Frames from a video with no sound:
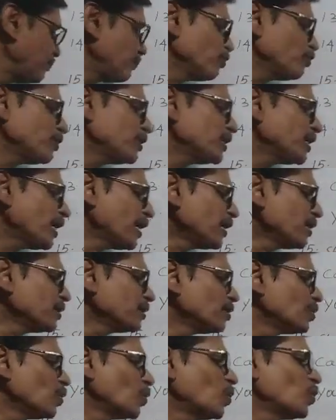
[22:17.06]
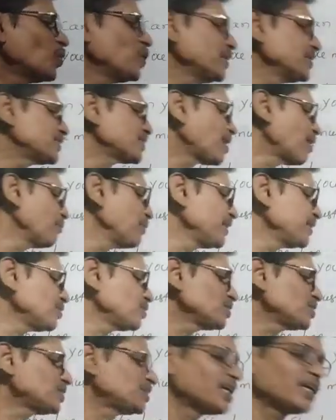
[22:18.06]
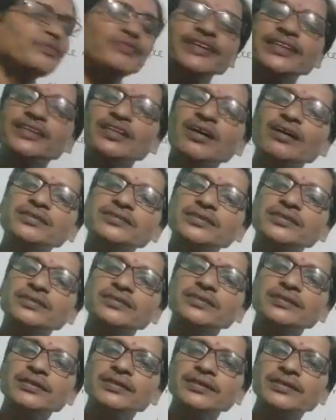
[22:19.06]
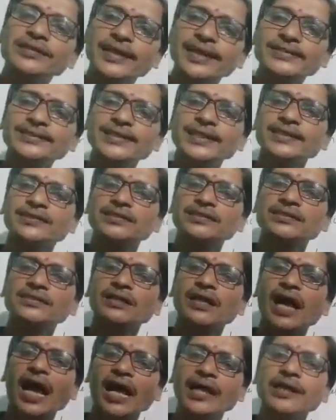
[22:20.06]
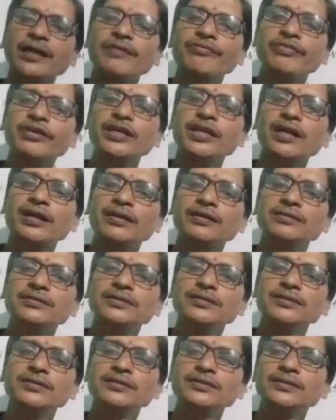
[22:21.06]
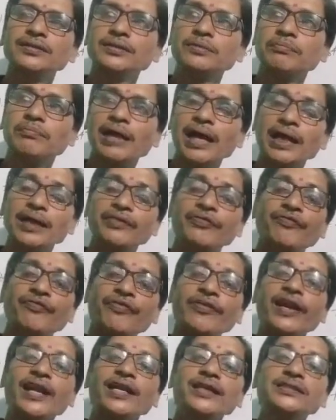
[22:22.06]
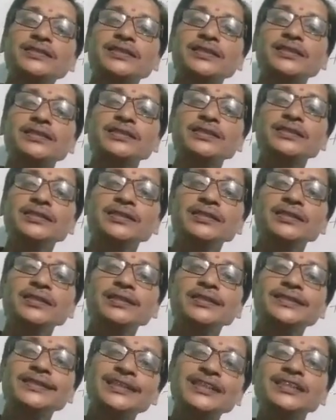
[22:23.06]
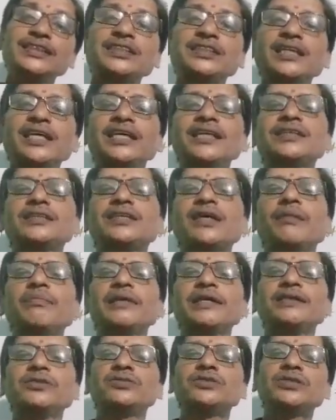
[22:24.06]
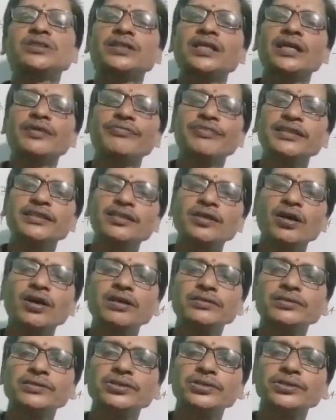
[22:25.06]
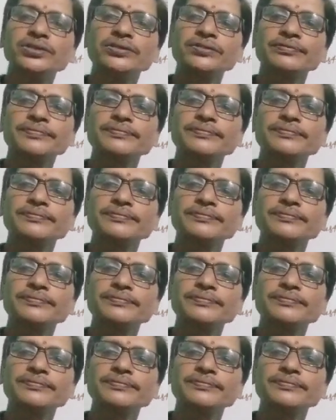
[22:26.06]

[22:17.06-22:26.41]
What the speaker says: you here? Who is coming to stay with us? Yes, I have here. My friend's sister is coming to stay with us.